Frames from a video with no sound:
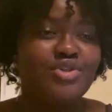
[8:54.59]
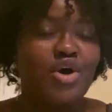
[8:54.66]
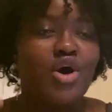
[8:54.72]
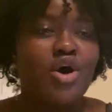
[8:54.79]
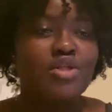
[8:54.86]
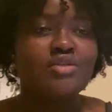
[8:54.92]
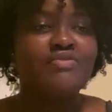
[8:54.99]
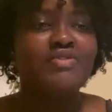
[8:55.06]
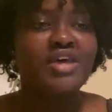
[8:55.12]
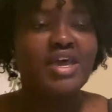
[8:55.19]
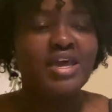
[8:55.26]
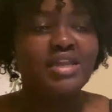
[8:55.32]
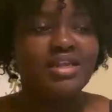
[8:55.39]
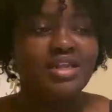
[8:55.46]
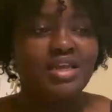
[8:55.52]
all of the
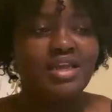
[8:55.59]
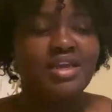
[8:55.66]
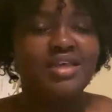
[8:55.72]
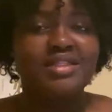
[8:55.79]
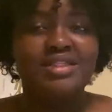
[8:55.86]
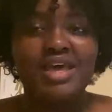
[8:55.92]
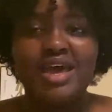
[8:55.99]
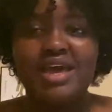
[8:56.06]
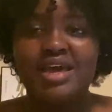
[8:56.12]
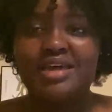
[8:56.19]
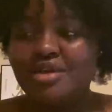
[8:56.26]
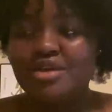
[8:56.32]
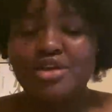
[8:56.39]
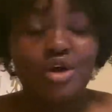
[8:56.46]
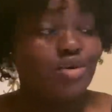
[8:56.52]
editing
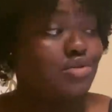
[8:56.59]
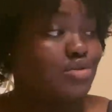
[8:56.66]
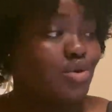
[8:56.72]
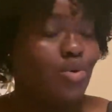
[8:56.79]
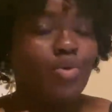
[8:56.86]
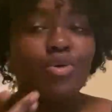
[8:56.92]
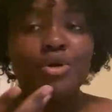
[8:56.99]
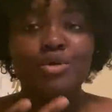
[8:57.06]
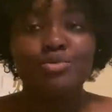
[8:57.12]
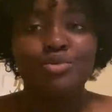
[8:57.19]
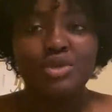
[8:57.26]
that goes on